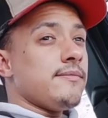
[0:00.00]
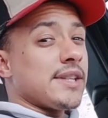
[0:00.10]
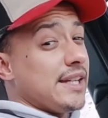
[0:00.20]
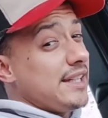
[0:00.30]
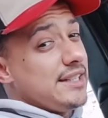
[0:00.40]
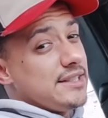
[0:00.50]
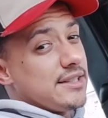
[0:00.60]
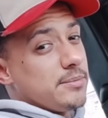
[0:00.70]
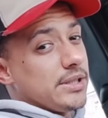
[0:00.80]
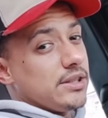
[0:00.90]
It is
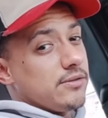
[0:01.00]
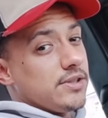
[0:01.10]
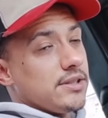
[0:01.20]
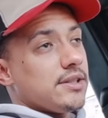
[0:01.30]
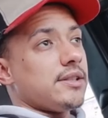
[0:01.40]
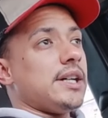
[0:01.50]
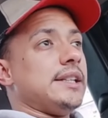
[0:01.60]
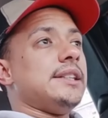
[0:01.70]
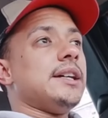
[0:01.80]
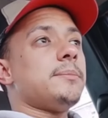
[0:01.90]
a bit of an
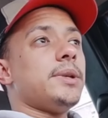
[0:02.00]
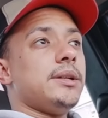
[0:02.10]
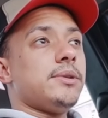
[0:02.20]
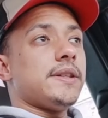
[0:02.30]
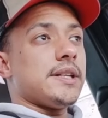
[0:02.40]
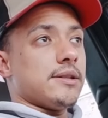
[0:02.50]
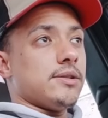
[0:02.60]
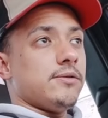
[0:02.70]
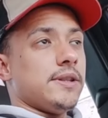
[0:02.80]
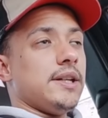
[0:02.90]
idea I'm playing with around
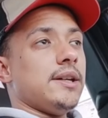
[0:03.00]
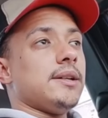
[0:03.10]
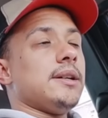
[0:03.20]
over there,